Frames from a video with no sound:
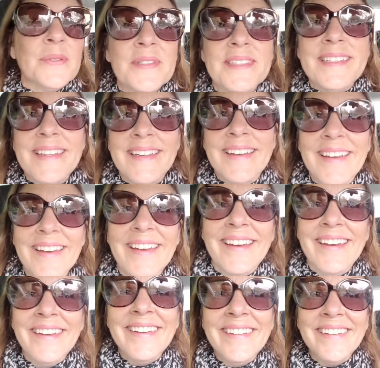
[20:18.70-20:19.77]

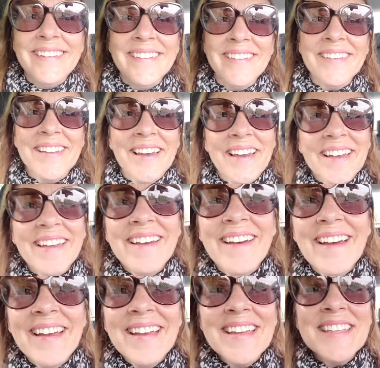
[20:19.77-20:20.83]
idea.
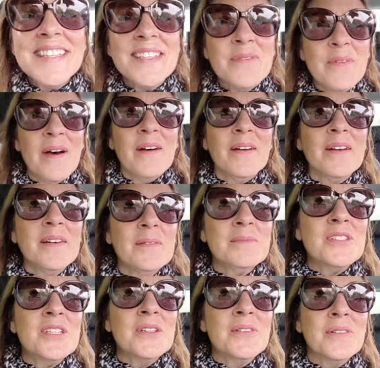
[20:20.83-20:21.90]
Guys,
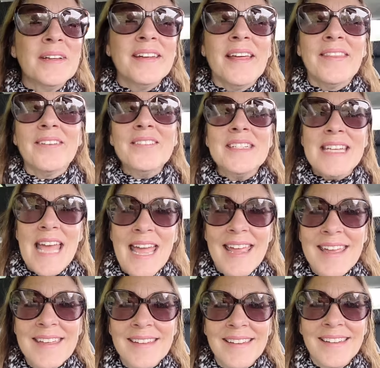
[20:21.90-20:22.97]
welcome to another
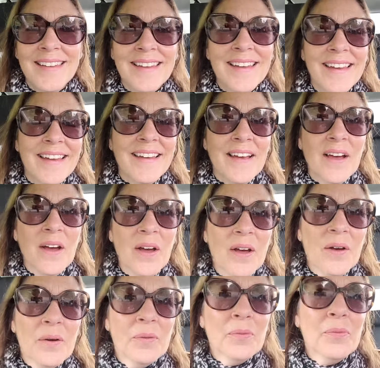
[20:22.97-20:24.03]
day.
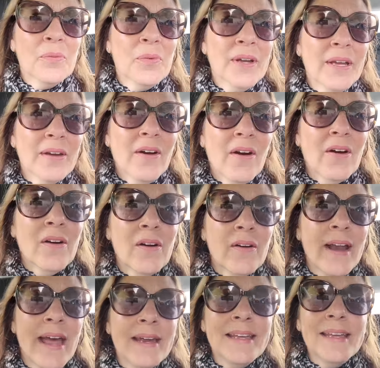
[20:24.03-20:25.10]
Uh, we are
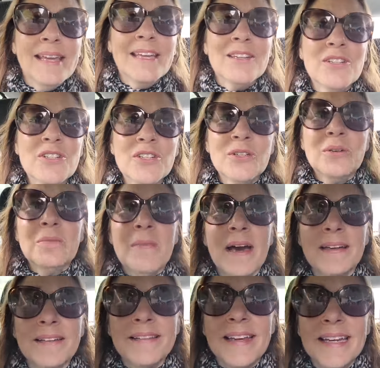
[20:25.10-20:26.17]
heading into
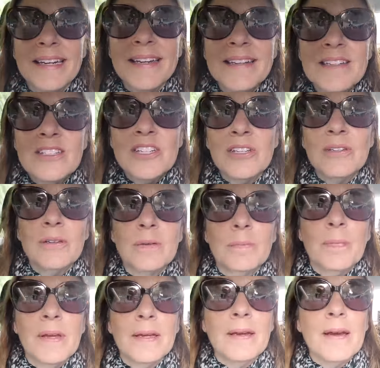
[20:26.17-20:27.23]
Madalena to
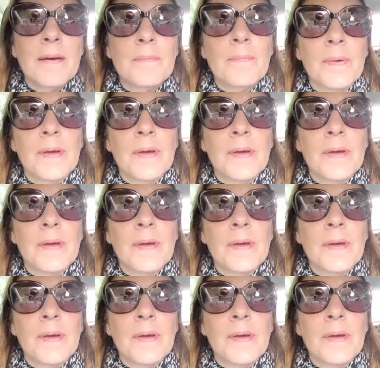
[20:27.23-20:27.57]
pick up